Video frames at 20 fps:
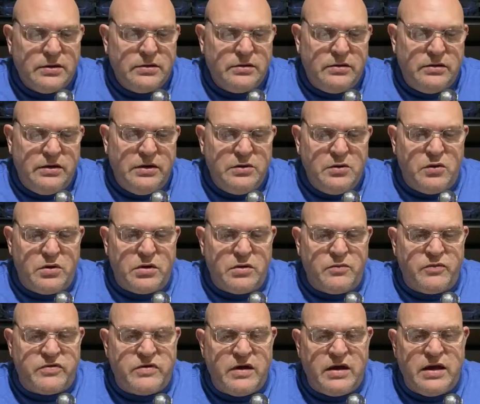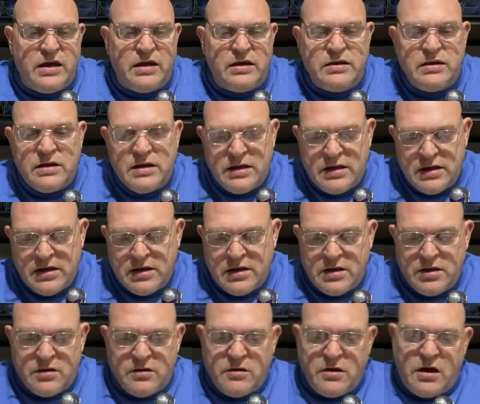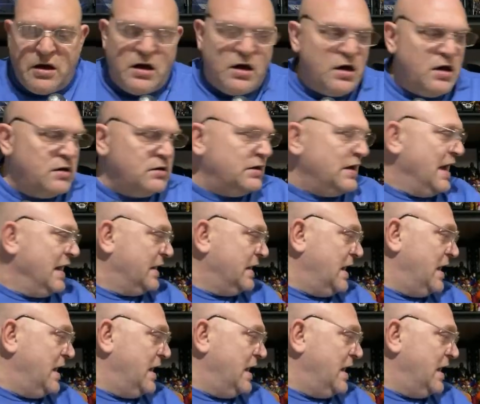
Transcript: You know what I'm saying? Like